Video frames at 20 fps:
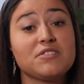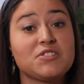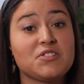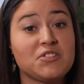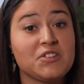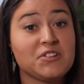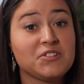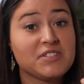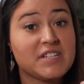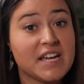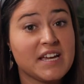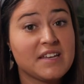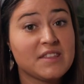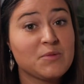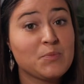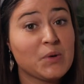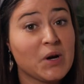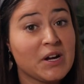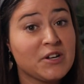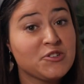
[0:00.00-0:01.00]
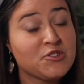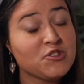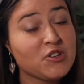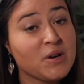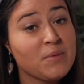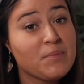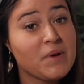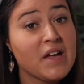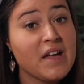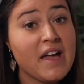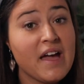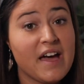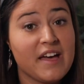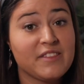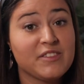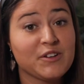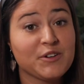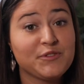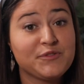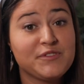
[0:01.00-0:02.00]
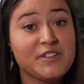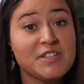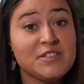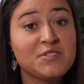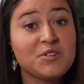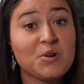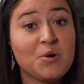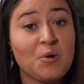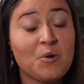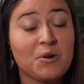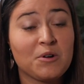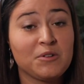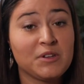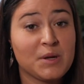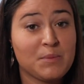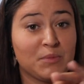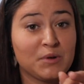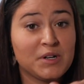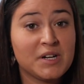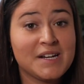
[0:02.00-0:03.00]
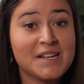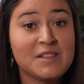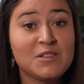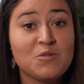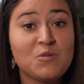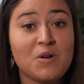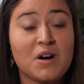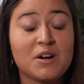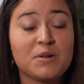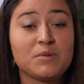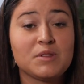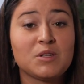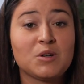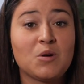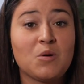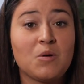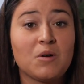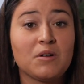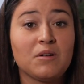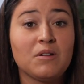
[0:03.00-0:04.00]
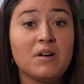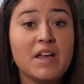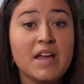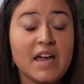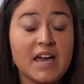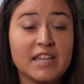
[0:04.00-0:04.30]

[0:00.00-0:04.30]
So they'll take the brine shrimp and they'll feed the coral, they put it in the water with the coral,